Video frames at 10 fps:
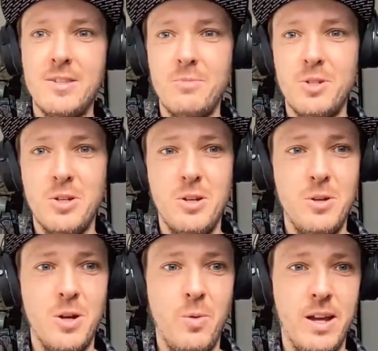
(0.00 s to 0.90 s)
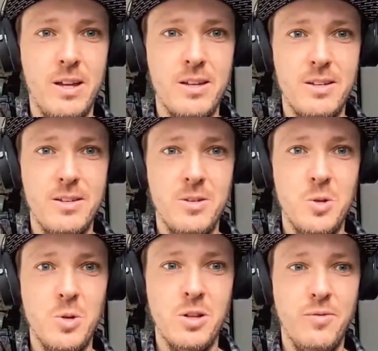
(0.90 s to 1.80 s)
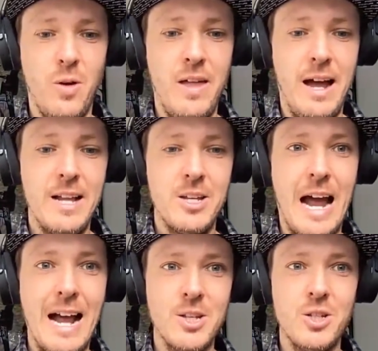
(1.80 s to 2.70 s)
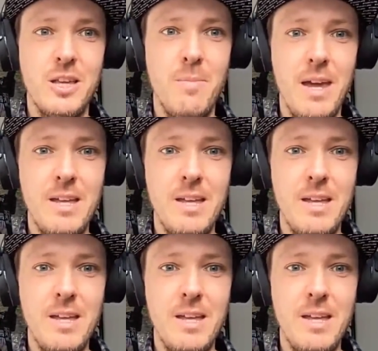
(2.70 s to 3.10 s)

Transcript: So I'm just going to do a quick Google of what that actually means.